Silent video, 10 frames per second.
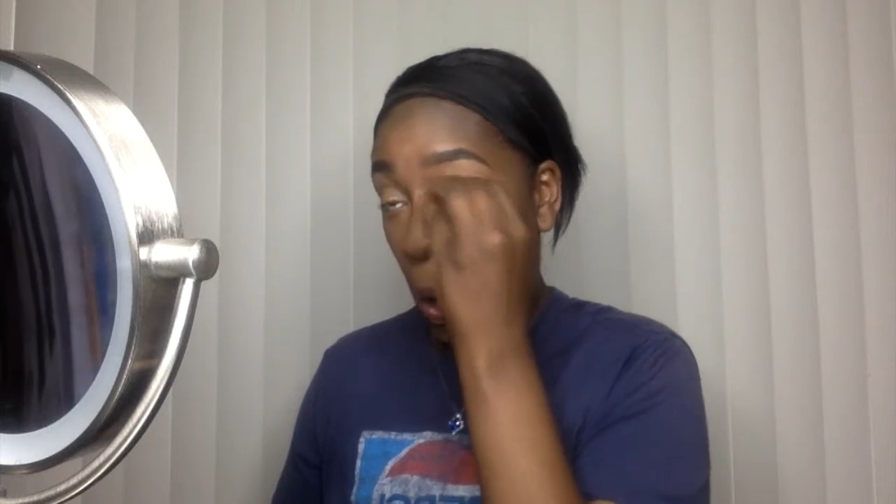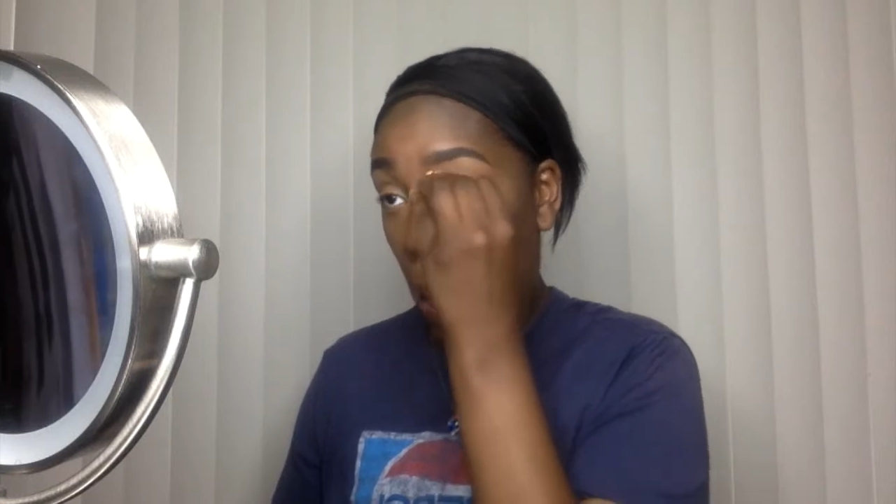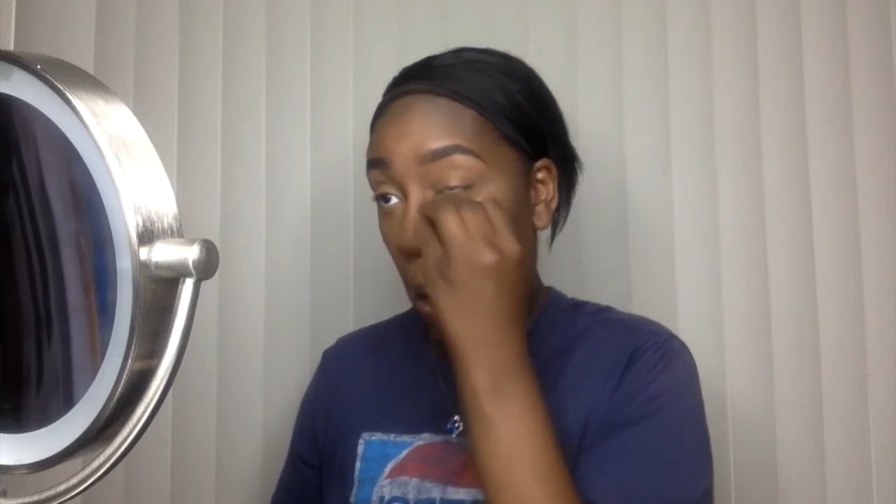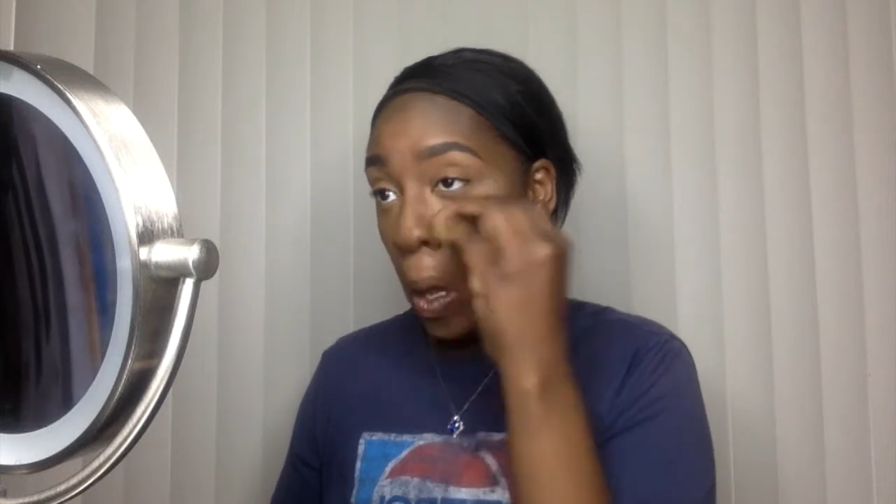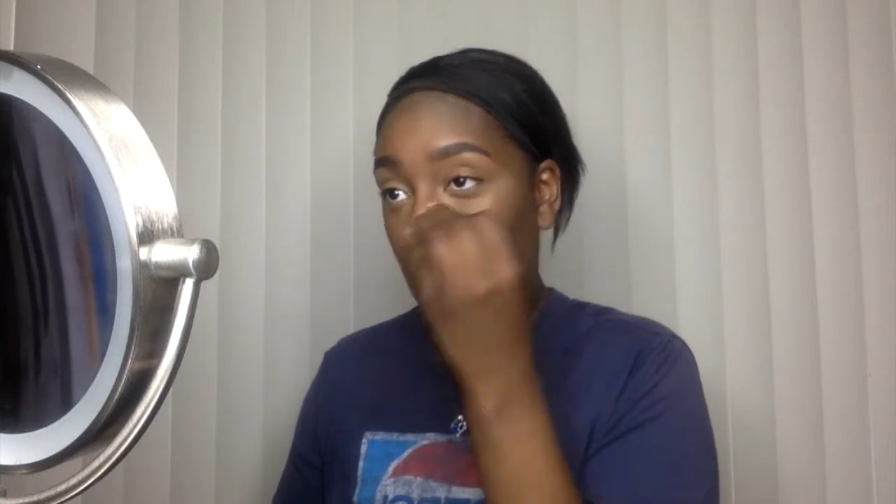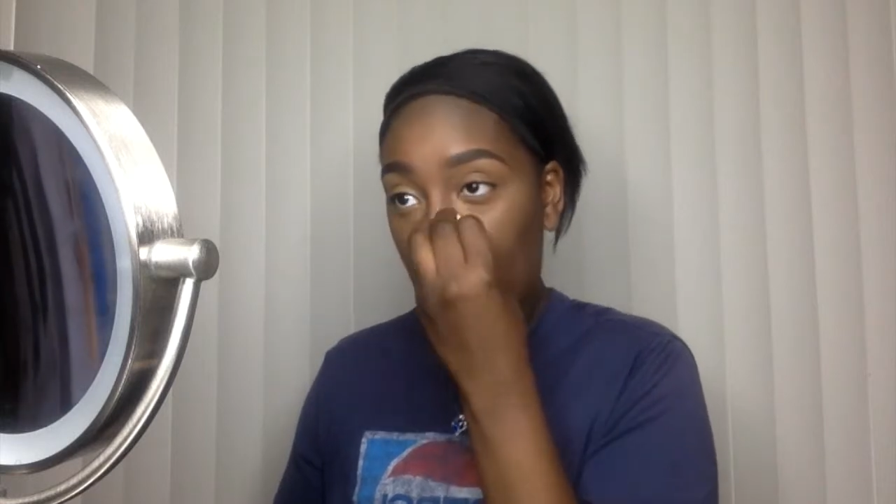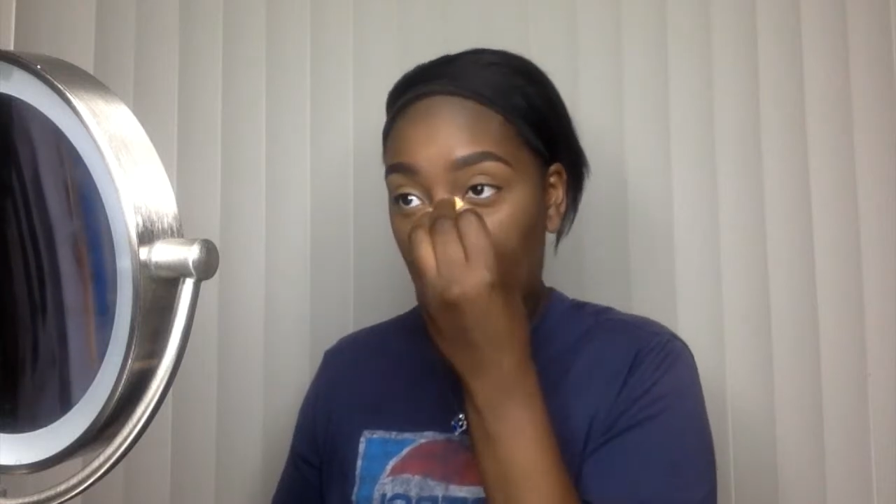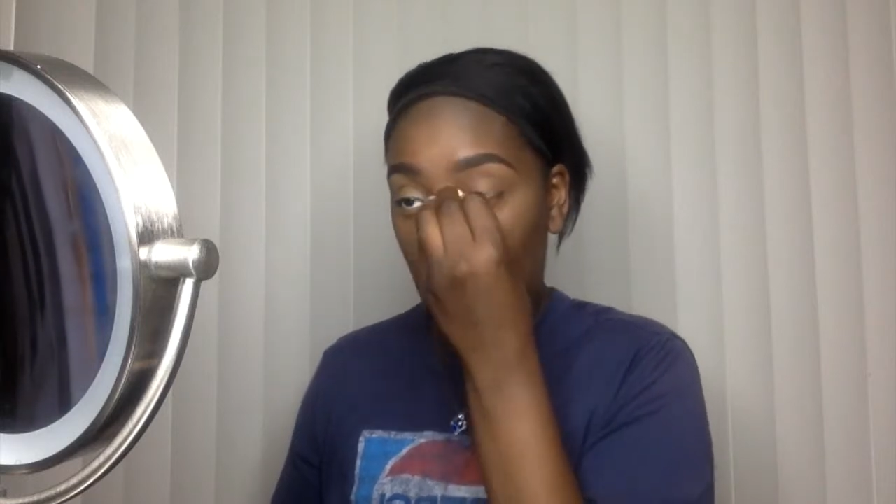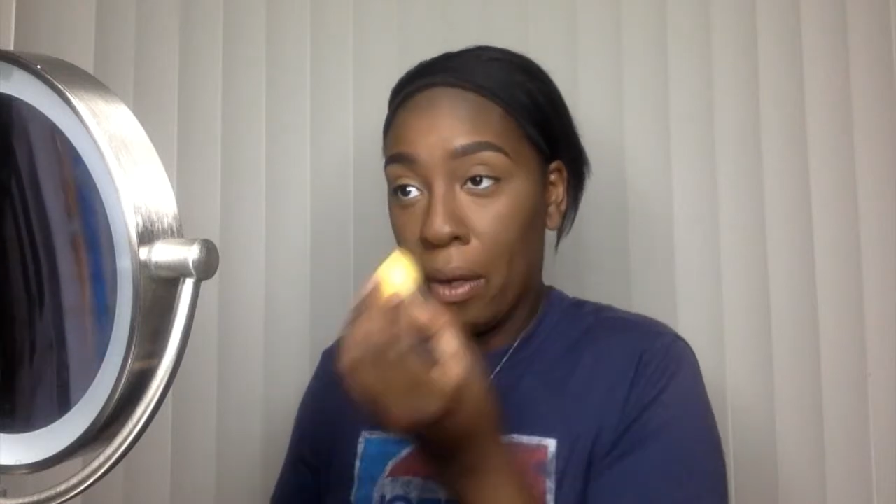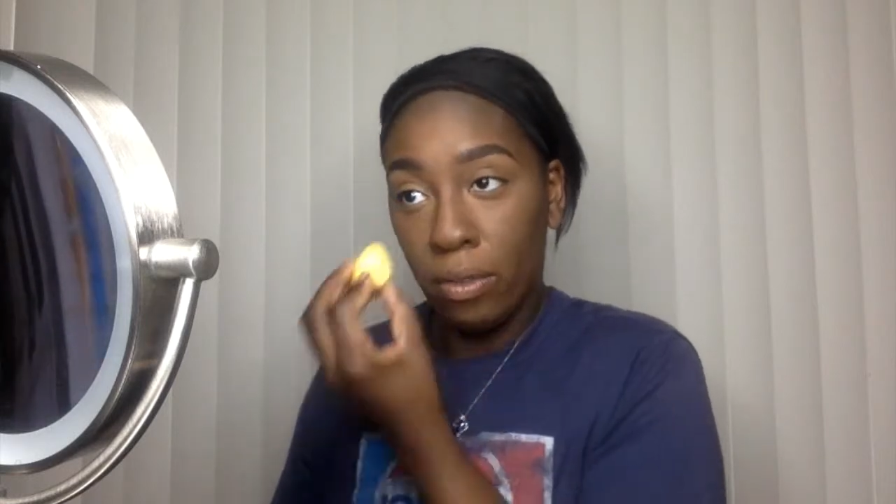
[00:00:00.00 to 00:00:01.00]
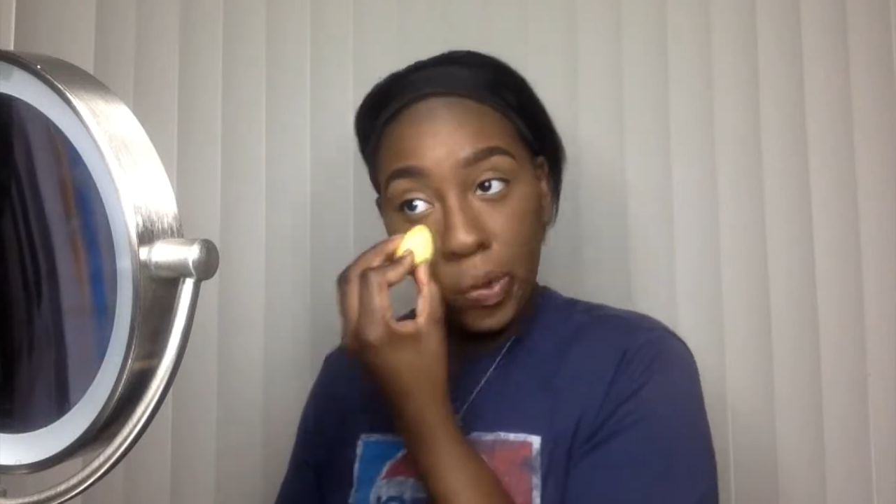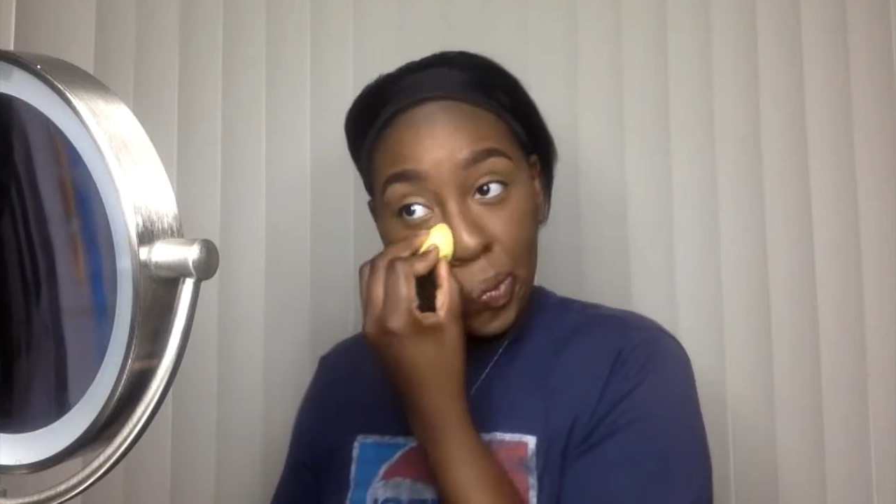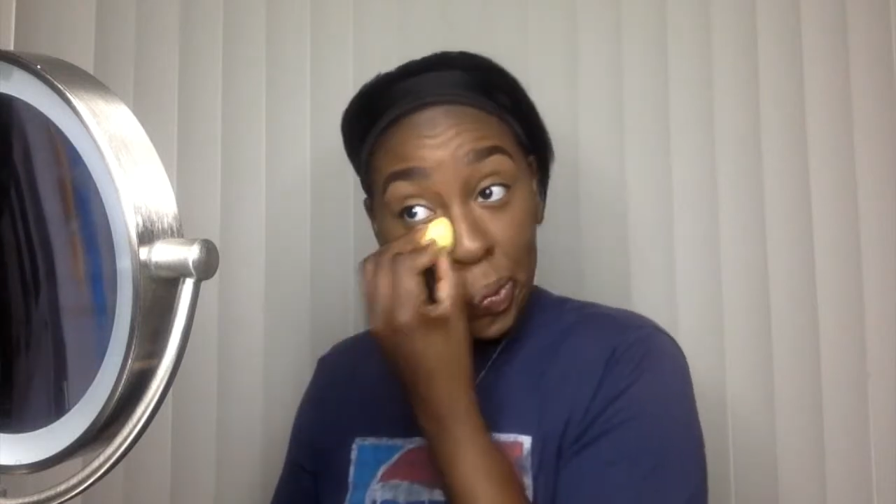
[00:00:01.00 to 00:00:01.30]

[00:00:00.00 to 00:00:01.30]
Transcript: from using this